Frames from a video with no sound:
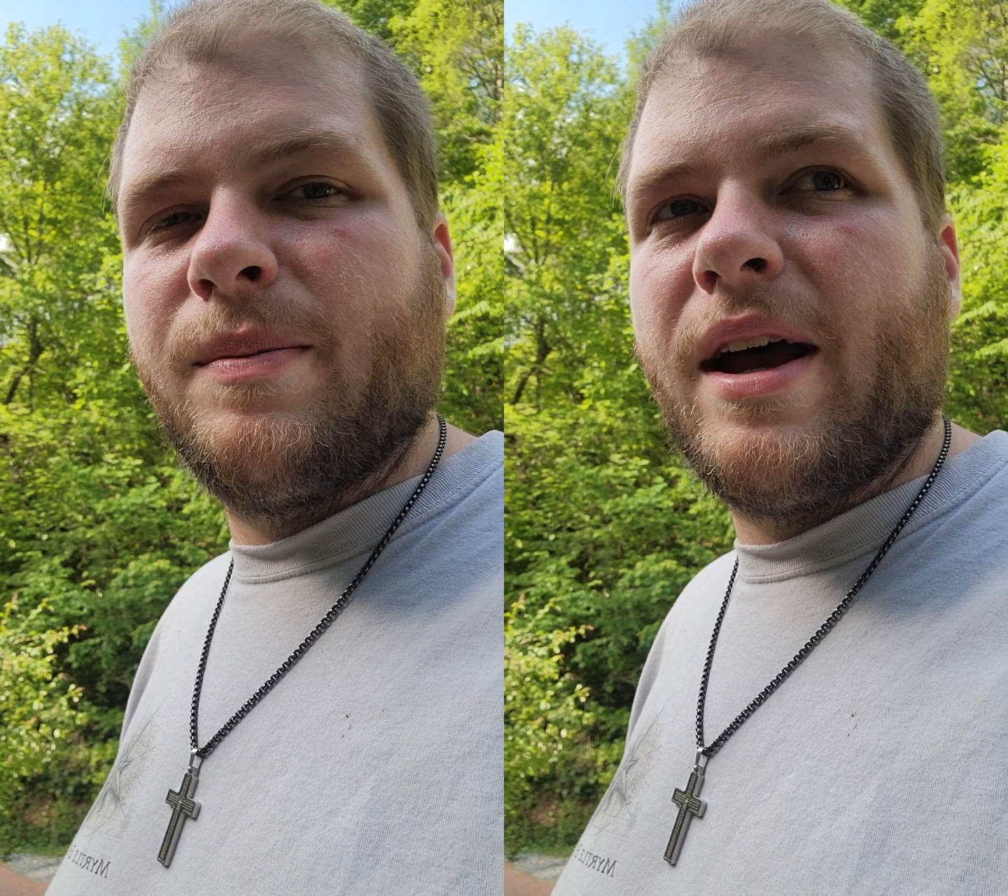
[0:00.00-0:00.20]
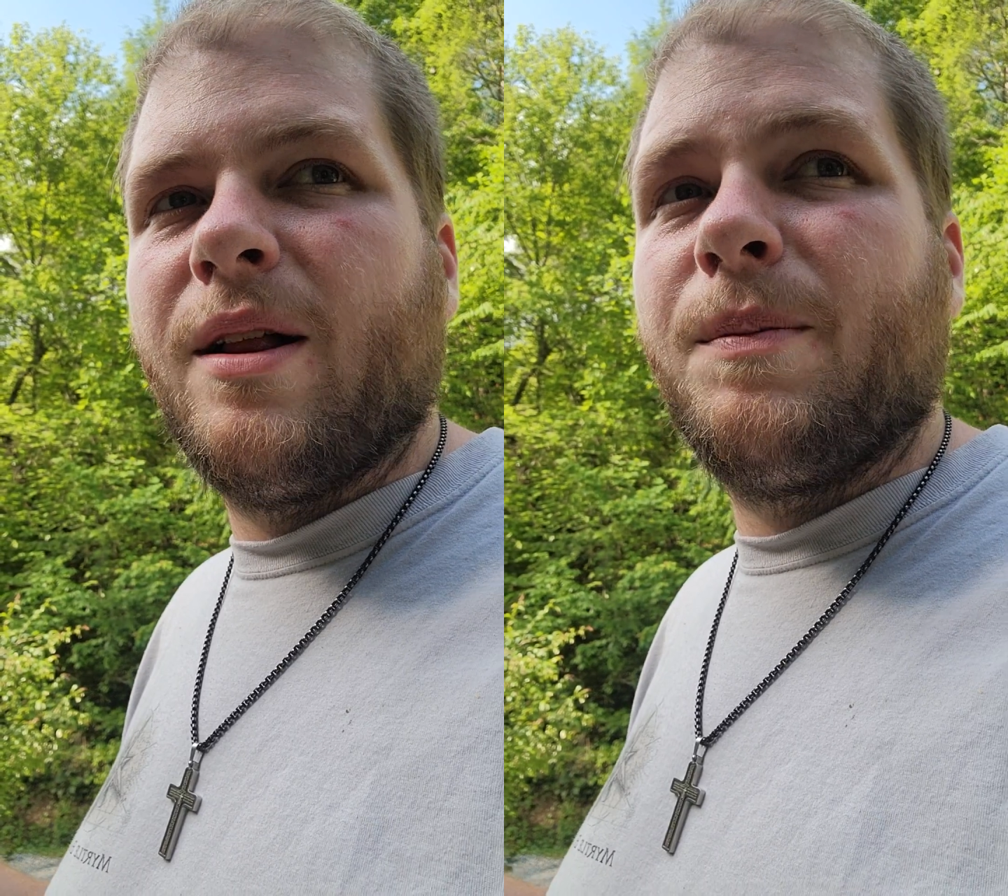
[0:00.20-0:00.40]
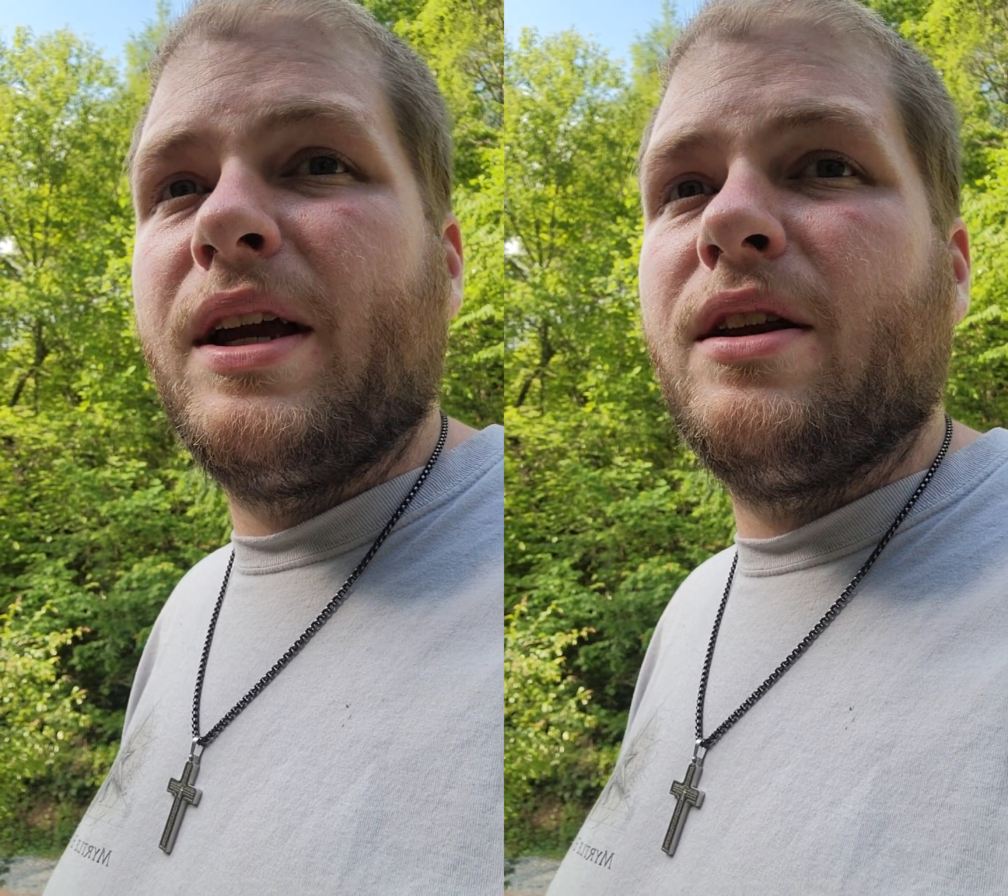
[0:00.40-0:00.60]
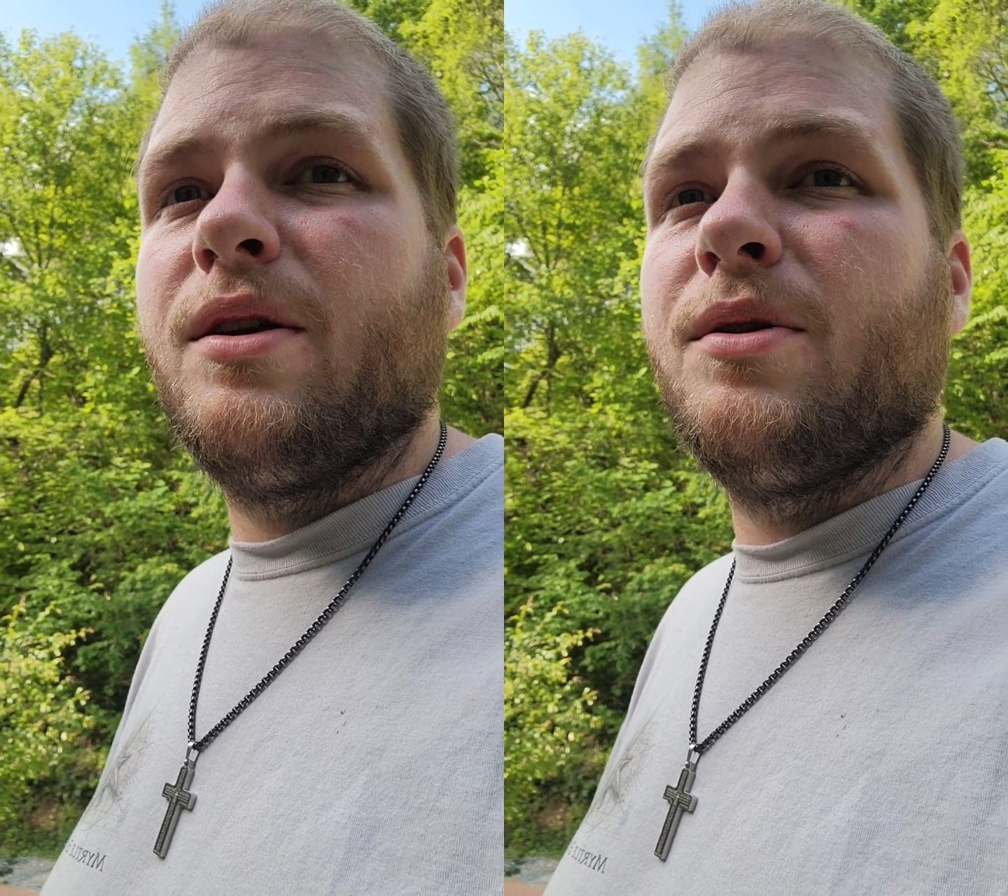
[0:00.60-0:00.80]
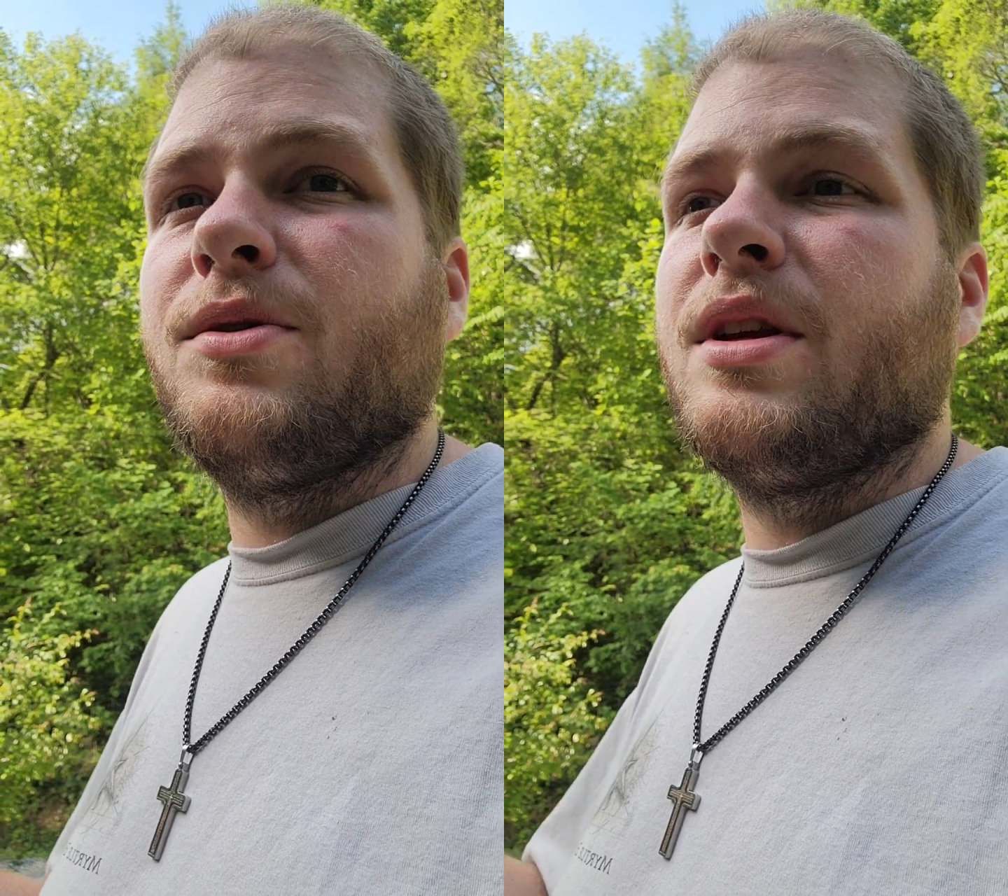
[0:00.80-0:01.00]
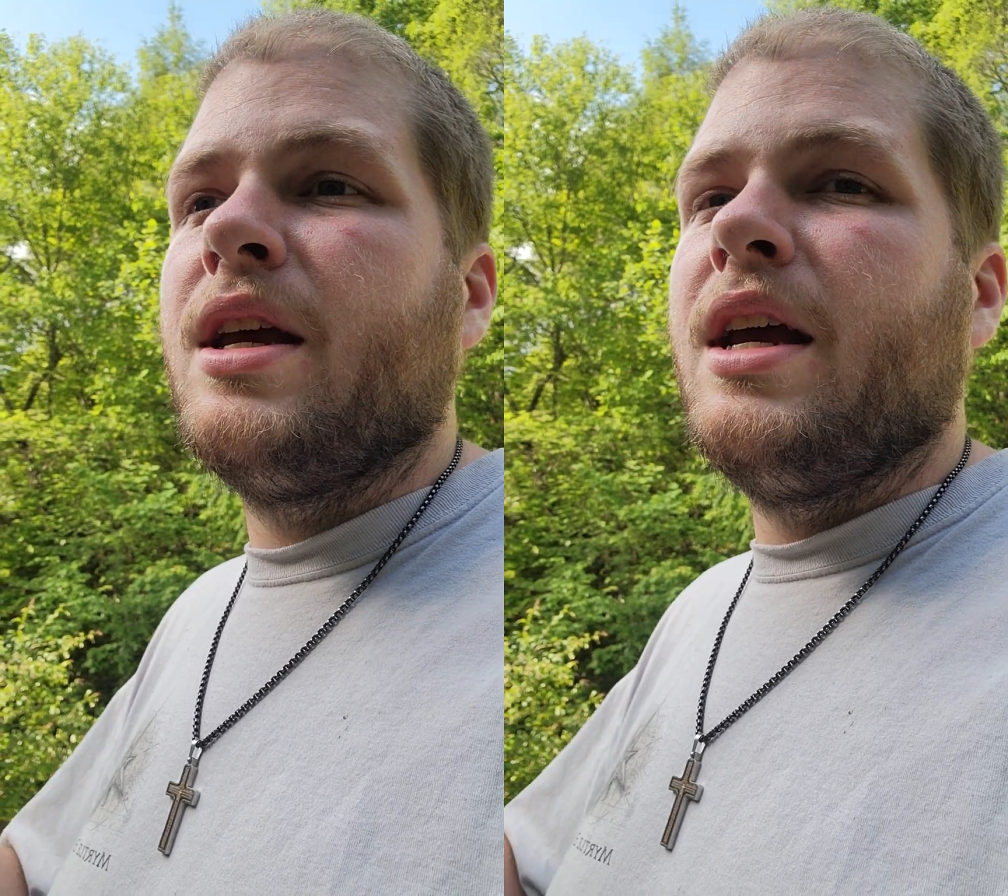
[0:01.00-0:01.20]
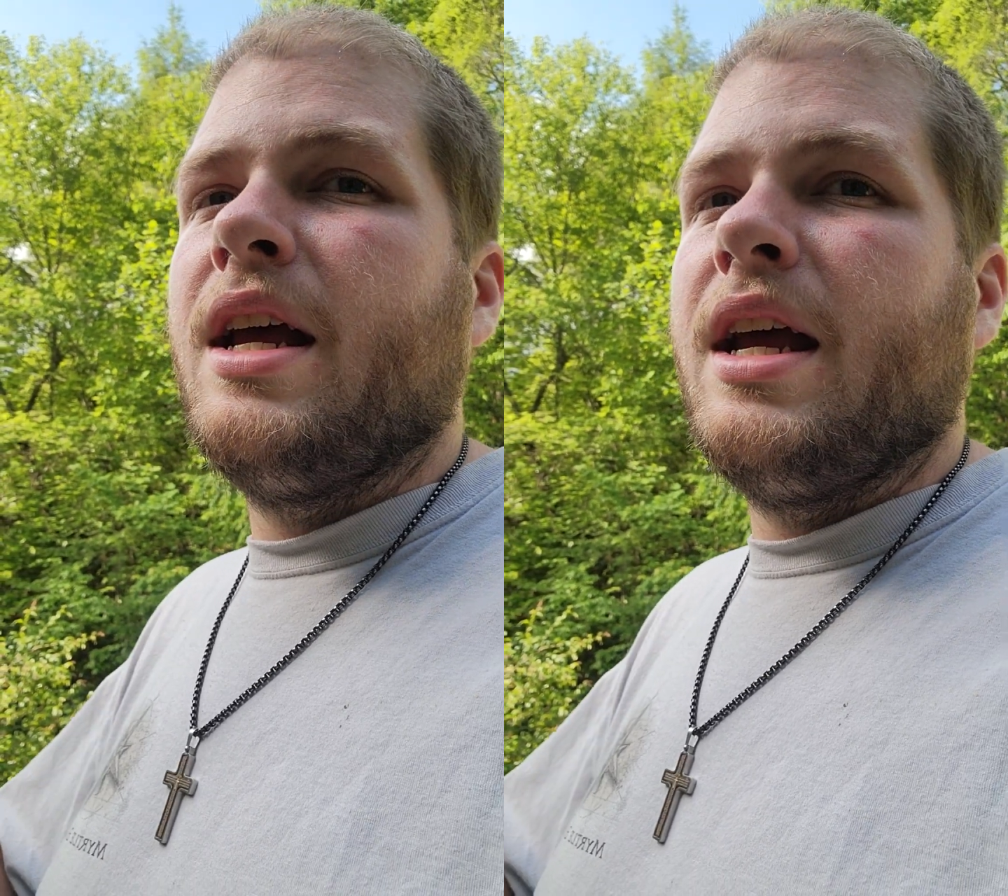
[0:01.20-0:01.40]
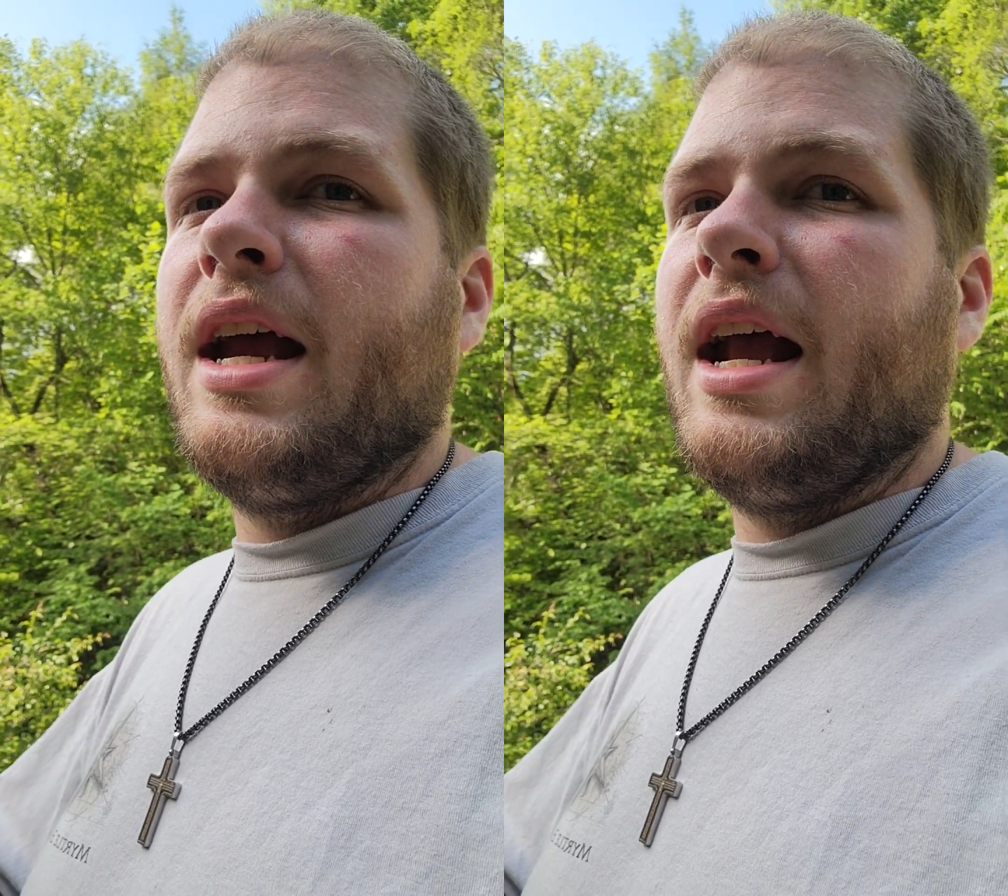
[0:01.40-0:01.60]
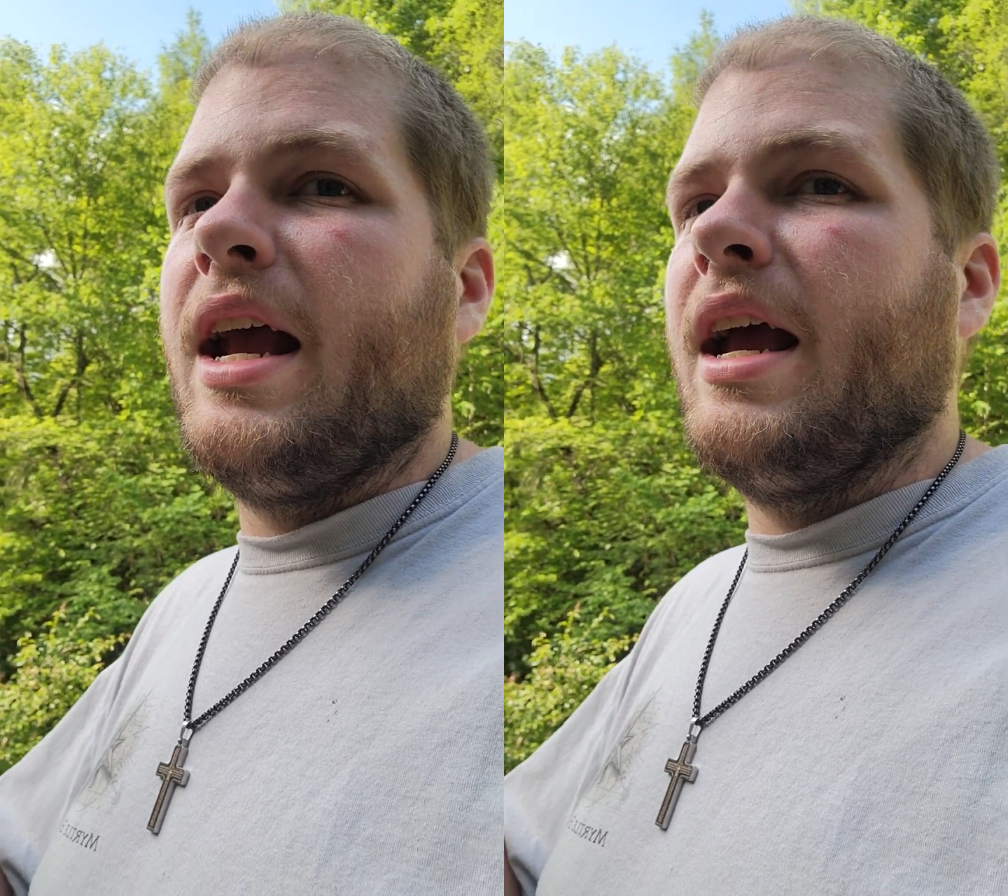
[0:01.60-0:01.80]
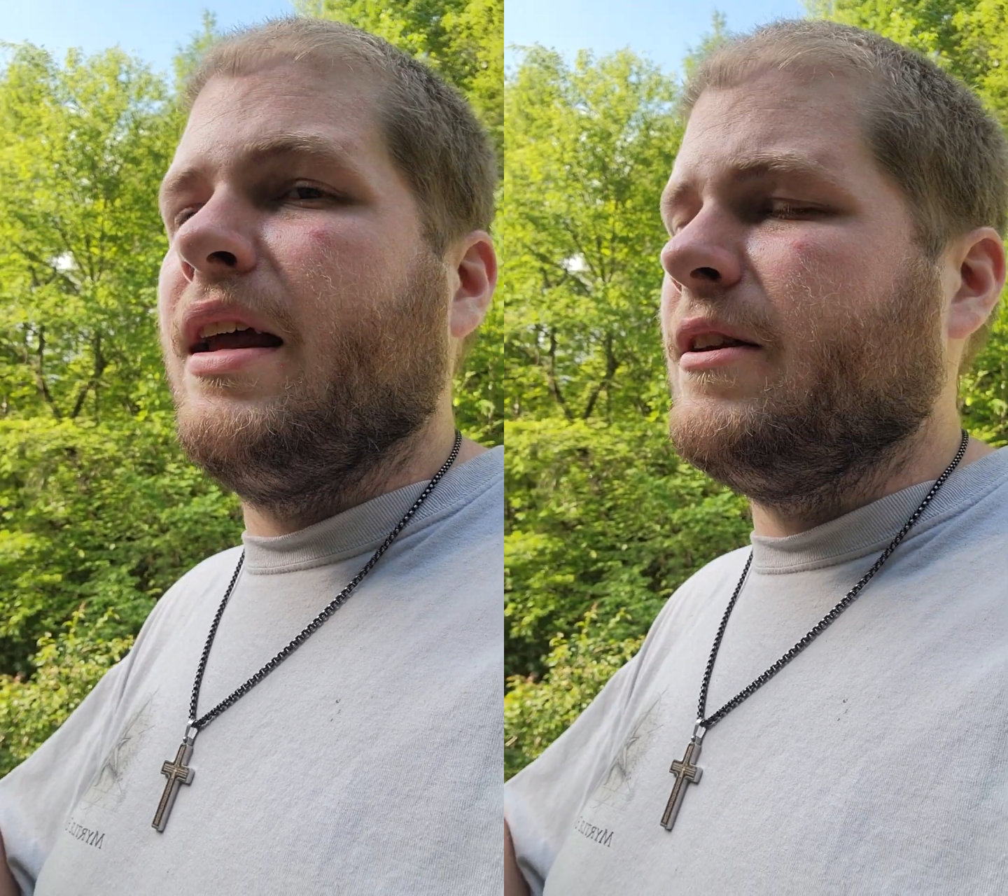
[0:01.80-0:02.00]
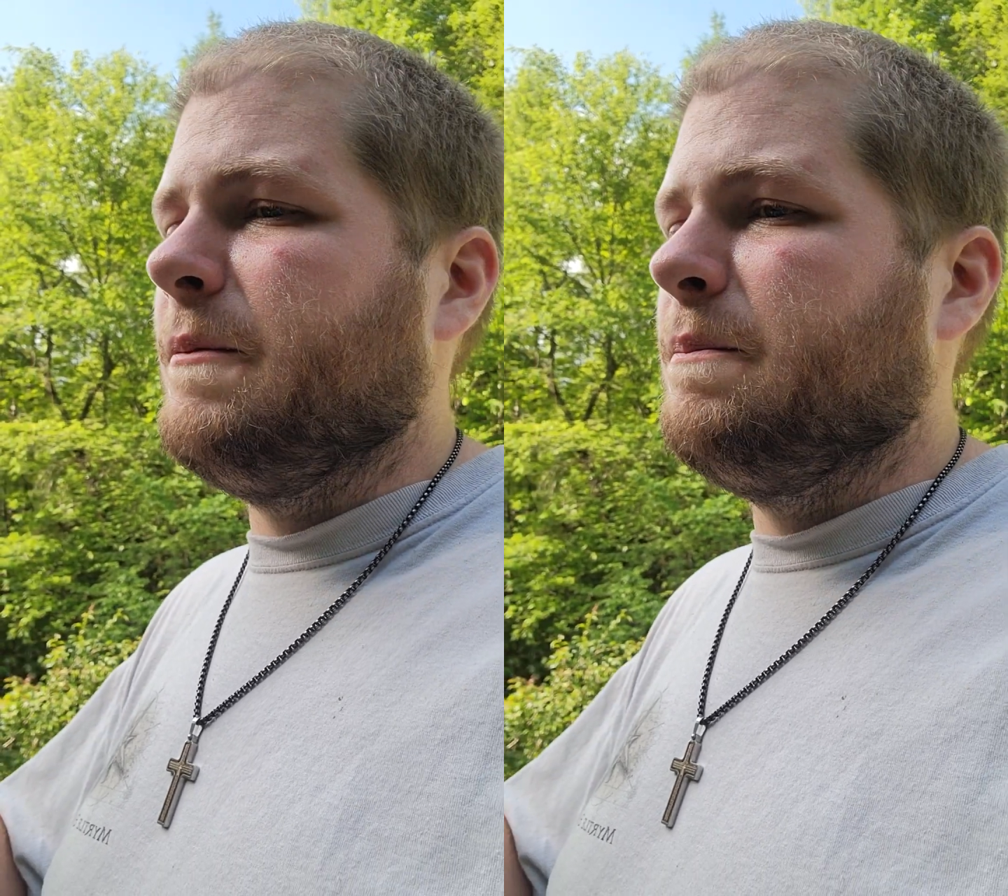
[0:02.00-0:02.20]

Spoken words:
jalapenos, and